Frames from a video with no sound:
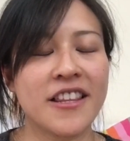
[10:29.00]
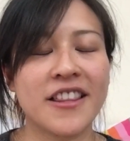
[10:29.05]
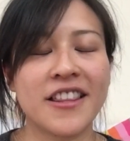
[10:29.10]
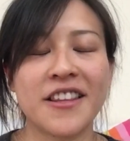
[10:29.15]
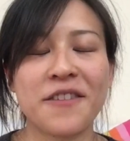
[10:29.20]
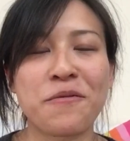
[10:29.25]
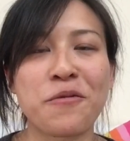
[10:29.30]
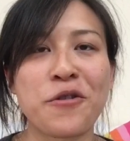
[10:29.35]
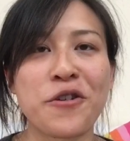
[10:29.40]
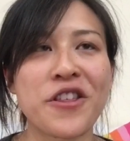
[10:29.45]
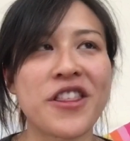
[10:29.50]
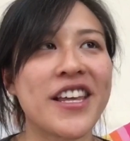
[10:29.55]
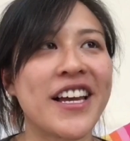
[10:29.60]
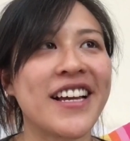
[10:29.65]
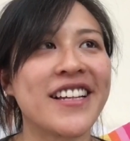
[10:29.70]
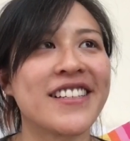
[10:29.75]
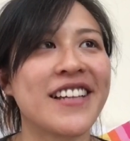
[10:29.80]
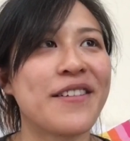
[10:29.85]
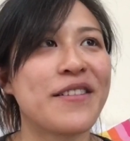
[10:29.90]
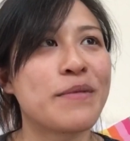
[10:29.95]
the poor
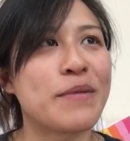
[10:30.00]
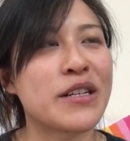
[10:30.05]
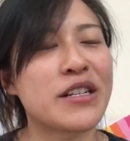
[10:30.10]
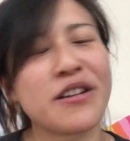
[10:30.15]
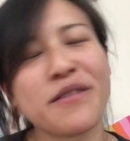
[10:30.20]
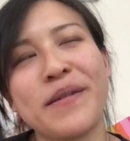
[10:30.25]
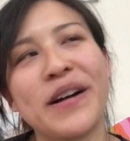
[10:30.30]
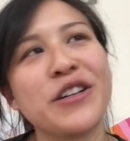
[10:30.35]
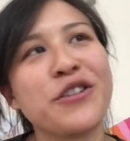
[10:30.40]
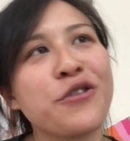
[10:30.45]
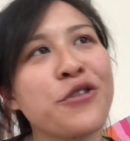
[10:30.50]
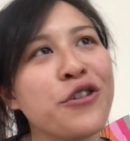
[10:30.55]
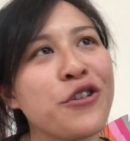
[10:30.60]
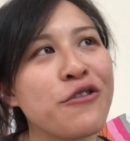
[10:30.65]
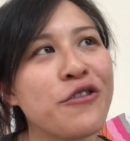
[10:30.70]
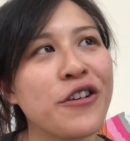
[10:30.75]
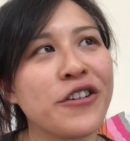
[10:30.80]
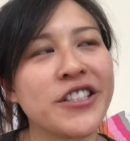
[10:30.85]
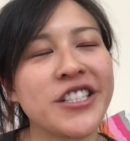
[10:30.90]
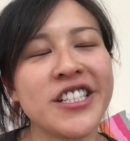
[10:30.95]
things, especially my
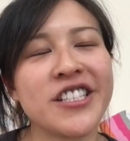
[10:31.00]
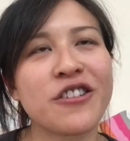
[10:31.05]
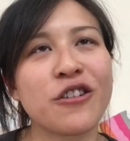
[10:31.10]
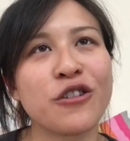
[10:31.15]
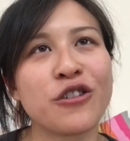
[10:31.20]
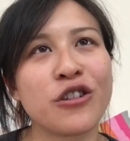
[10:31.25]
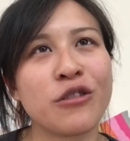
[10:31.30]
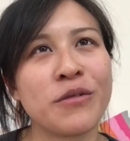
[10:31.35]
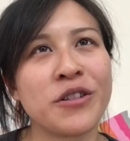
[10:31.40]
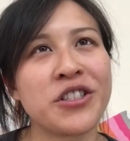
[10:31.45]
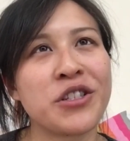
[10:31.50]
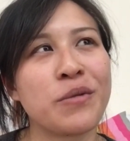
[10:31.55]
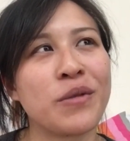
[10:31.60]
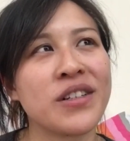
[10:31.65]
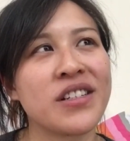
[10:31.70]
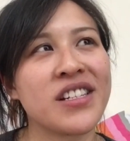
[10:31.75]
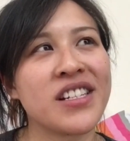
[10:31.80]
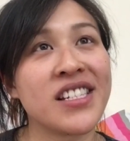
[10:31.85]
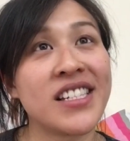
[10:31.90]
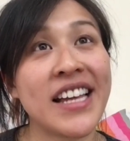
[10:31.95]
2-year-old, she's got so much she
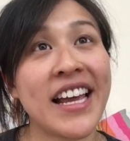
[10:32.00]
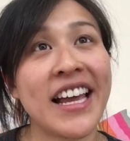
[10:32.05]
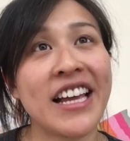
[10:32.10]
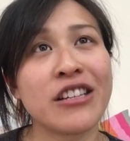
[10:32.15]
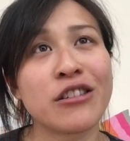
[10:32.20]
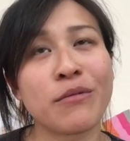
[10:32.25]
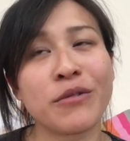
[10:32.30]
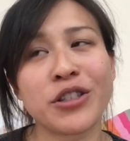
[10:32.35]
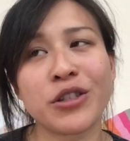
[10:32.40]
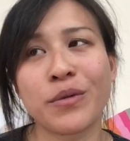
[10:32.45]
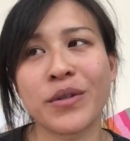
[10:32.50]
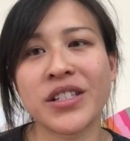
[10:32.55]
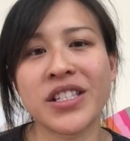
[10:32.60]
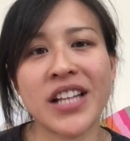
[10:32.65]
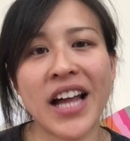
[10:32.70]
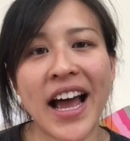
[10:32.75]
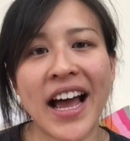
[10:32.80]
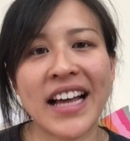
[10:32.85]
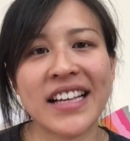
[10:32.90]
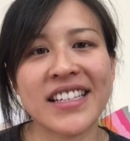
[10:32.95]
wants to say, so much she wants
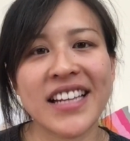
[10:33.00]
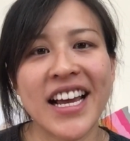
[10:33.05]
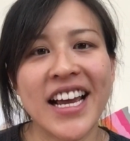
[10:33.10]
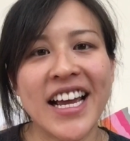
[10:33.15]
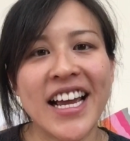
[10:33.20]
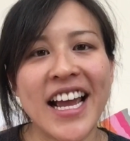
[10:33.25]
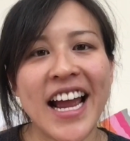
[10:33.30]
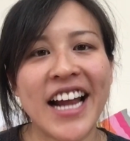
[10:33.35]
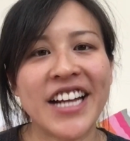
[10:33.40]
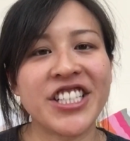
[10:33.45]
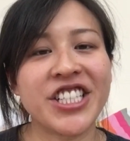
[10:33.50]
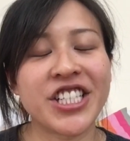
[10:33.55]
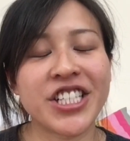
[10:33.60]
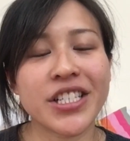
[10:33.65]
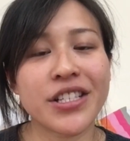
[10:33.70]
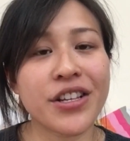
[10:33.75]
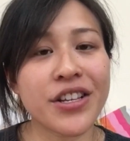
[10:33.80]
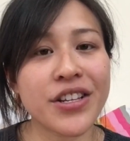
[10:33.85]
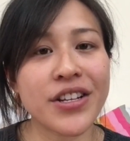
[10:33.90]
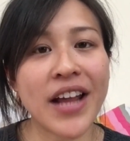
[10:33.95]
to ask, and she
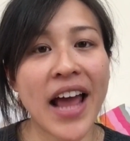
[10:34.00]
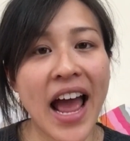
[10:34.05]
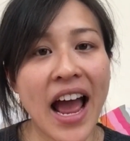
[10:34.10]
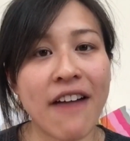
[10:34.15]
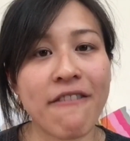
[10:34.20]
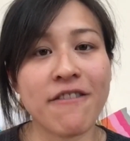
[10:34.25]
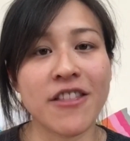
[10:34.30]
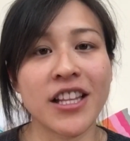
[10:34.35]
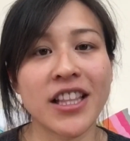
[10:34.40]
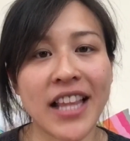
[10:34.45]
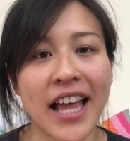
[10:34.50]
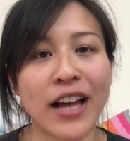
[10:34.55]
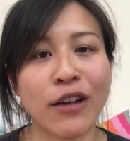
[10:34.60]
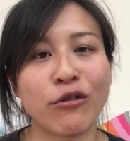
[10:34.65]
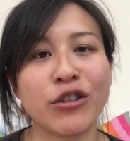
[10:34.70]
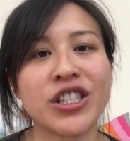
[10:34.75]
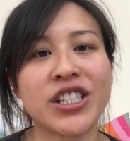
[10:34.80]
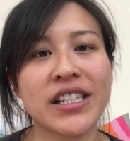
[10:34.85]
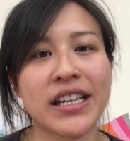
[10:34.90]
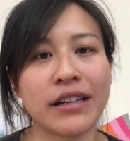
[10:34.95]
just doesn't have the
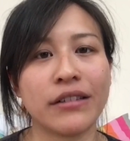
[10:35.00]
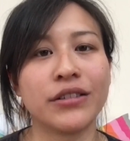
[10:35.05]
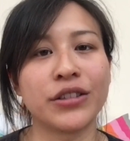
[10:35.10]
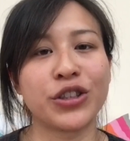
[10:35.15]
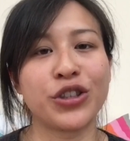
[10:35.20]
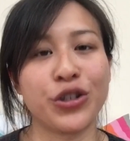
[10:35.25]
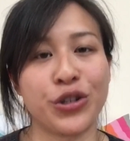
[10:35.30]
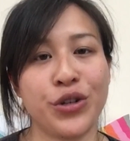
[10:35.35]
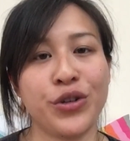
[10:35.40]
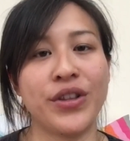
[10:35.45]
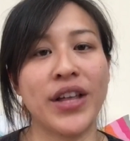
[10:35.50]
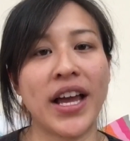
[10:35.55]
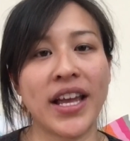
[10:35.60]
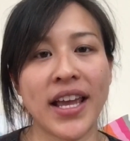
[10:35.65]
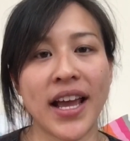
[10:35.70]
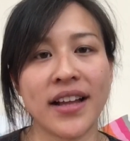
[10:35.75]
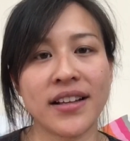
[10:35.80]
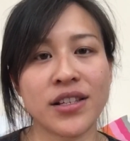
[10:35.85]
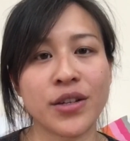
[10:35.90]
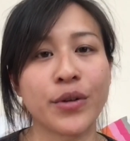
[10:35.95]
language skills to do that
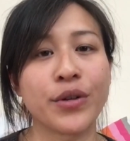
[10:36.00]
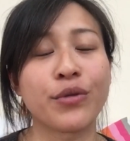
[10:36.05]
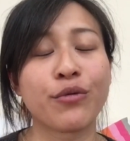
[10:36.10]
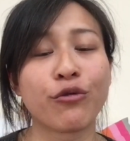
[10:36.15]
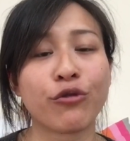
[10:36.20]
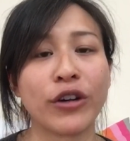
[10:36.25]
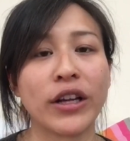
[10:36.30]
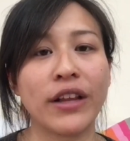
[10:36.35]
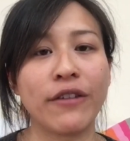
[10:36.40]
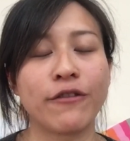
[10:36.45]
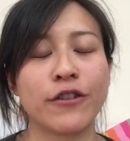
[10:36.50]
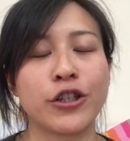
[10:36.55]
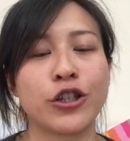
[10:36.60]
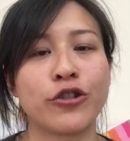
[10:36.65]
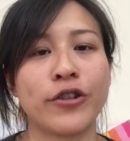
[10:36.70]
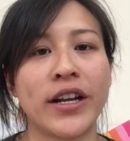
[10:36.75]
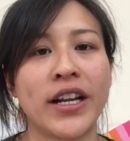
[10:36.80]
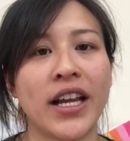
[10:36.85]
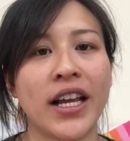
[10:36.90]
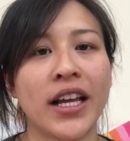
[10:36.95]
yet. So it's really
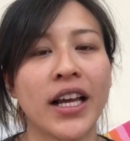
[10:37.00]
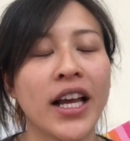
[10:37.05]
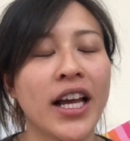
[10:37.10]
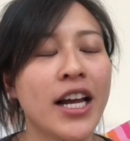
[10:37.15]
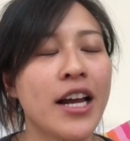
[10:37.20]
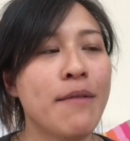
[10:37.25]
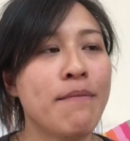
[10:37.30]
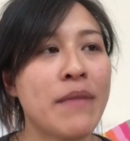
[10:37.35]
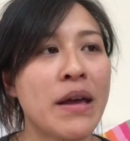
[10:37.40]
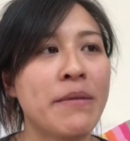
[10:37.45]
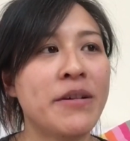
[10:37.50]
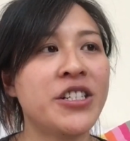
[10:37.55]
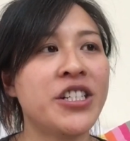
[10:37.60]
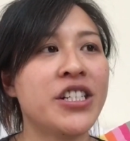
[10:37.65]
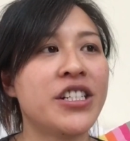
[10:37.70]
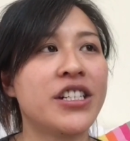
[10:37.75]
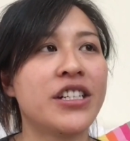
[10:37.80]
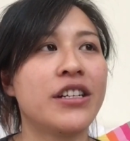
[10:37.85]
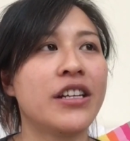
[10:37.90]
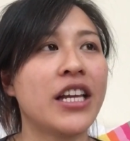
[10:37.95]
frustrating. Maybe she
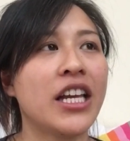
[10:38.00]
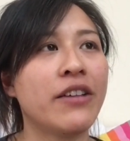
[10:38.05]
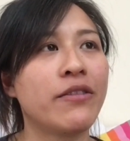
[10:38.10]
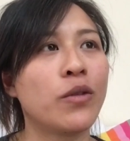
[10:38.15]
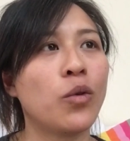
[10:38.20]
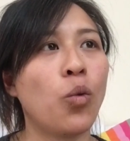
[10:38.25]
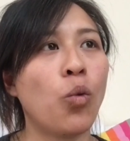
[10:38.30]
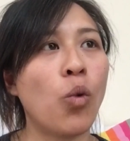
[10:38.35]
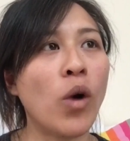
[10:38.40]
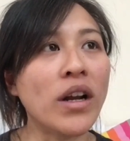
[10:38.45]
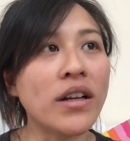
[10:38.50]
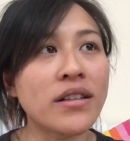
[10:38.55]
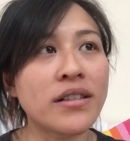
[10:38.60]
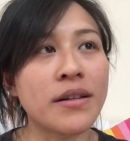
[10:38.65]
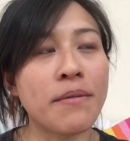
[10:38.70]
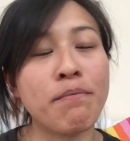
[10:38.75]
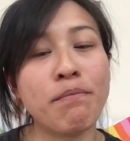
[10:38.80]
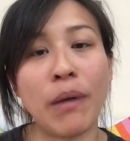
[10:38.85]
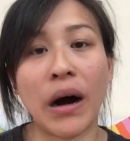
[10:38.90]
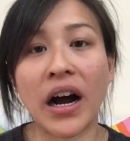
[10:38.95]
didn't even want
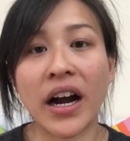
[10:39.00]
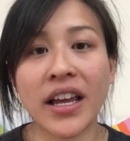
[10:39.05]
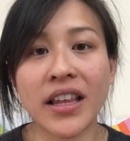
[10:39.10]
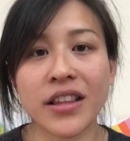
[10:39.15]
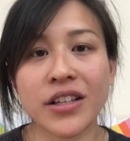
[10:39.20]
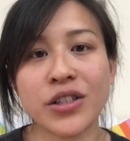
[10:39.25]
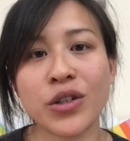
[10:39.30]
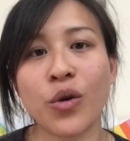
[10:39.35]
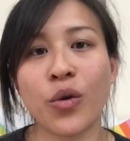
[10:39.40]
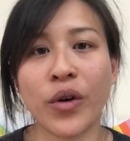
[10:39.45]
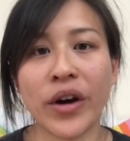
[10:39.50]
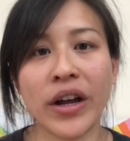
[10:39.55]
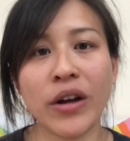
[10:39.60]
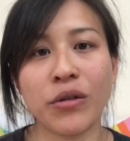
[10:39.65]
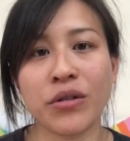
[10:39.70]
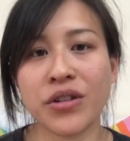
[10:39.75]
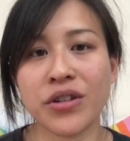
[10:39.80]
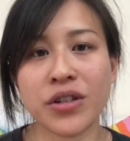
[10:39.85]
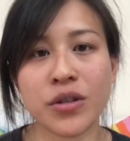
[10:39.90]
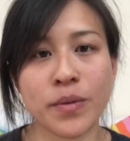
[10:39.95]
to buy the toy
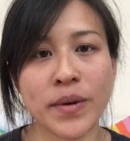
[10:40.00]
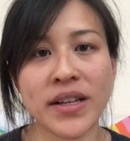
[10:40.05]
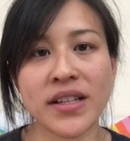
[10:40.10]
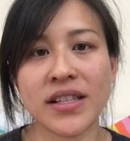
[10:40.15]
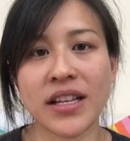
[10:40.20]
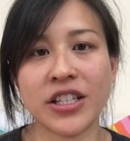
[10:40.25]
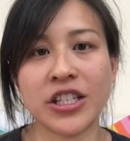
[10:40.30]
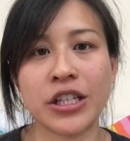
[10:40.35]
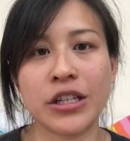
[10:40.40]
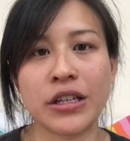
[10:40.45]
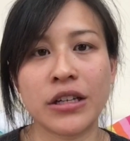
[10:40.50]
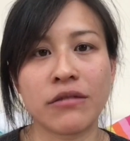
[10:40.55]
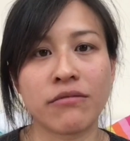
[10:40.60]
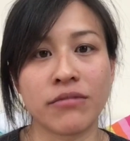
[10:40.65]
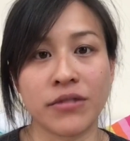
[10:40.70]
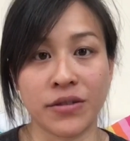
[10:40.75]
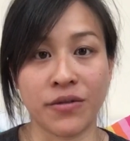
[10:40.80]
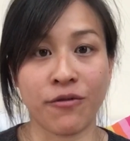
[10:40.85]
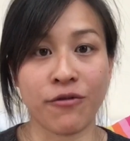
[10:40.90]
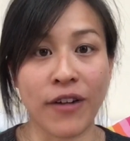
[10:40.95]
or the sweets that she
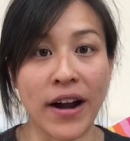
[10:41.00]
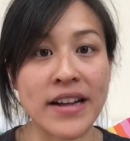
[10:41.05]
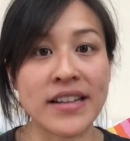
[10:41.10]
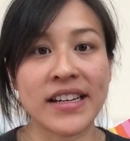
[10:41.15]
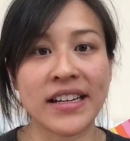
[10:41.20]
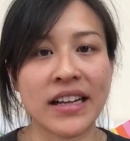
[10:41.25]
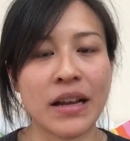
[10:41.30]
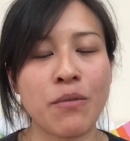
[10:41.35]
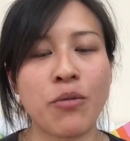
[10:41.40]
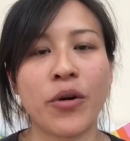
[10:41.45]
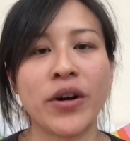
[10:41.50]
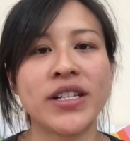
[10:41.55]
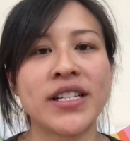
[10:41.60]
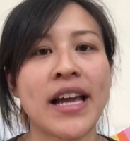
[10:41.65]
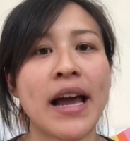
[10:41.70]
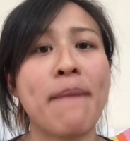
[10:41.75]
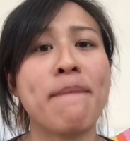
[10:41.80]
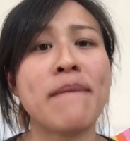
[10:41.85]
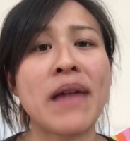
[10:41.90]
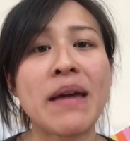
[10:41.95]
was frantically pointing
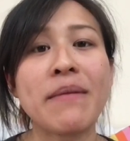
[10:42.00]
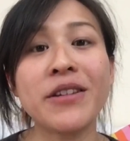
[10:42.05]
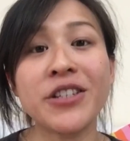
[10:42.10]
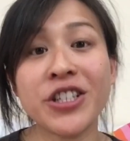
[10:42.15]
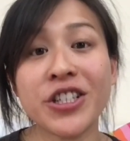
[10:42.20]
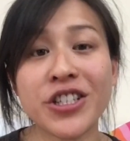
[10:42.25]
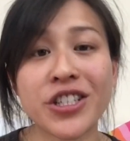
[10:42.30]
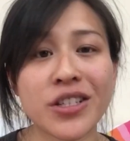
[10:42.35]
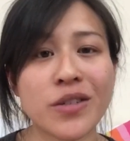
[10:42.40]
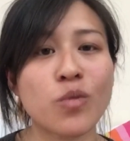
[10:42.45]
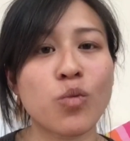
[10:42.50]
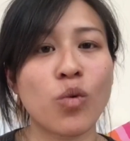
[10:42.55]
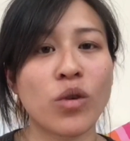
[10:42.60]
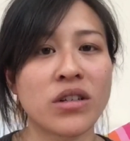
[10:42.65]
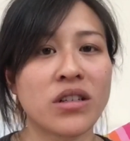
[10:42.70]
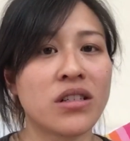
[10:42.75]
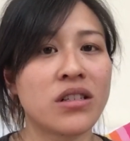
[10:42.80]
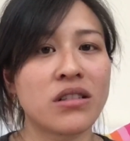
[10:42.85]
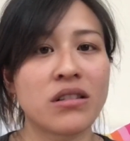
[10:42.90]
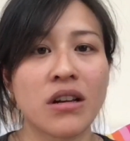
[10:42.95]
at. Maybe she just
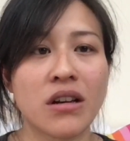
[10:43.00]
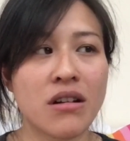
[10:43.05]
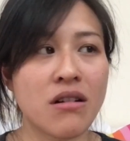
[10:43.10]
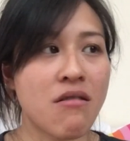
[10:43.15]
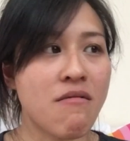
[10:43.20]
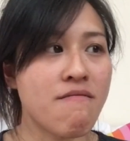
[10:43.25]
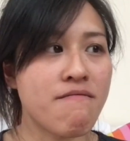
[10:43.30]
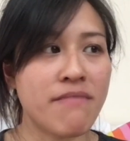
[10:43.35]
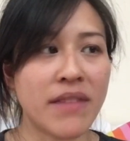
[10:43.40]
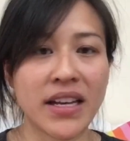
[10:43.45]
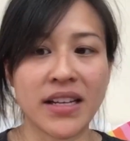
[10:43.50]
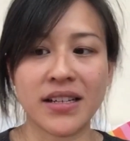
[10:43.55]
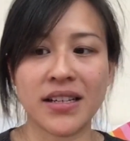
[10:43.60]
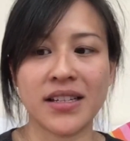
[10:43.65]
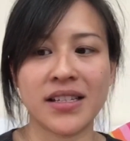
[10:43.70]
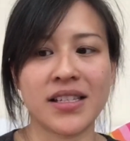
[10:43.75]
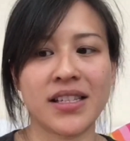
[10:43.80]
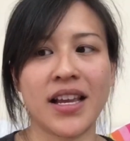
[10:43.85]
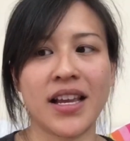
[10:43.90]
wanted me to